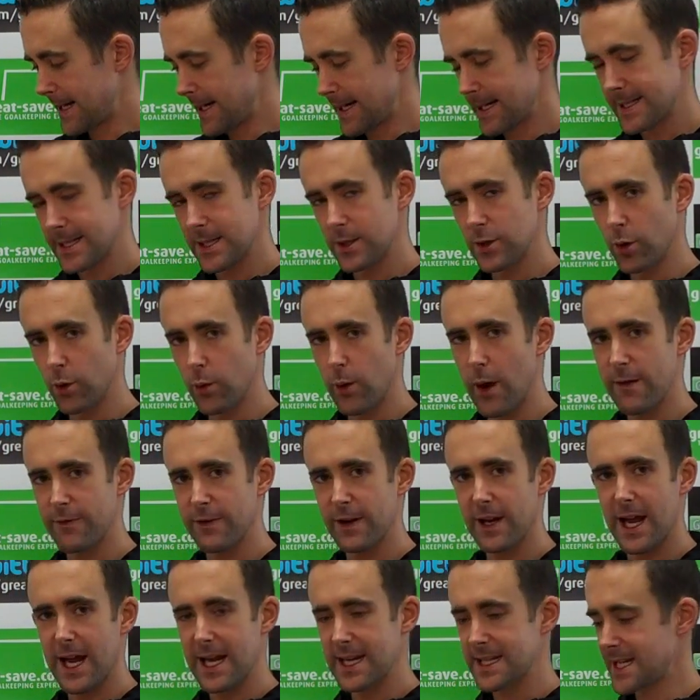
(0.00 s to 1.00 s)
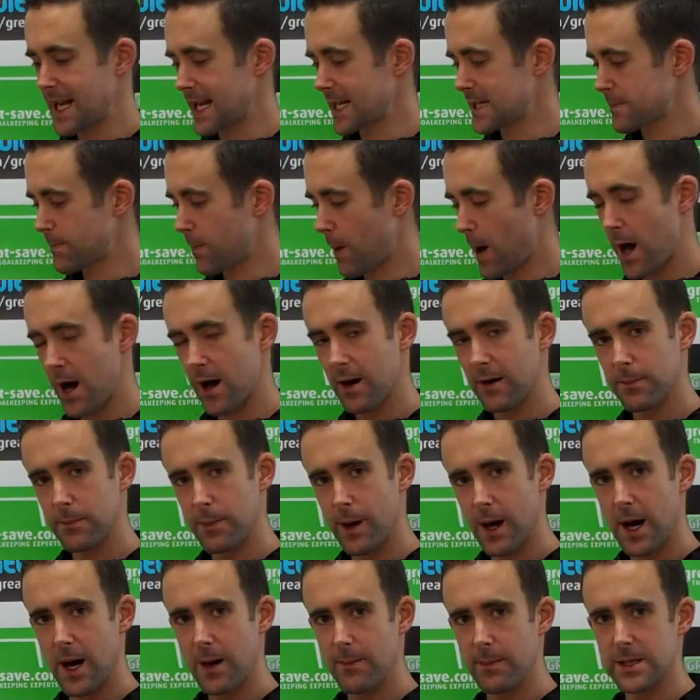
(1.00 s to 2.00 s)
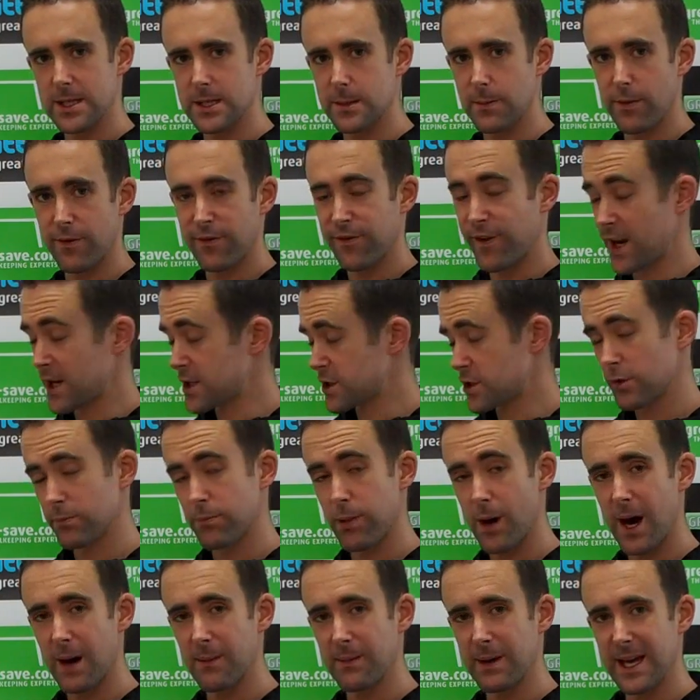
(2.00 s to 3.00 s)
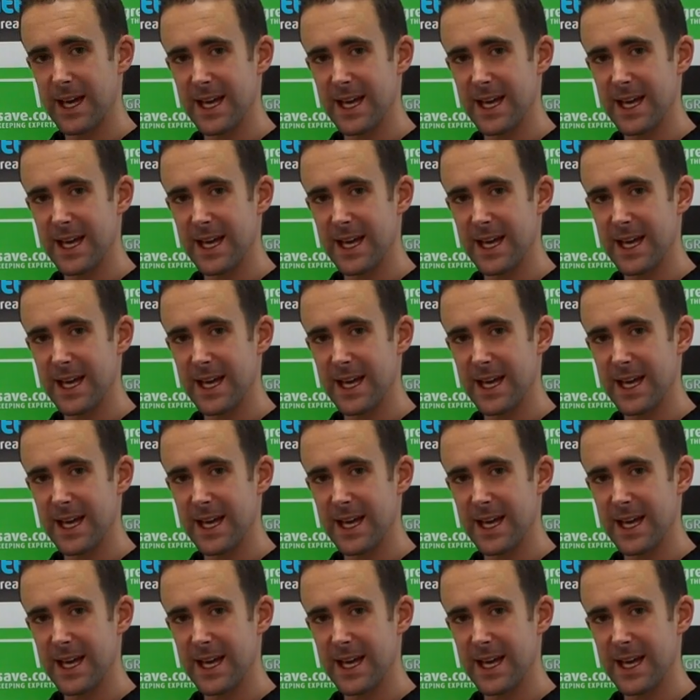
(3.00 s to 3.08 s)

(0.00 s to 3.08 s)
It's an all-weather latex palm. It's a professional palm.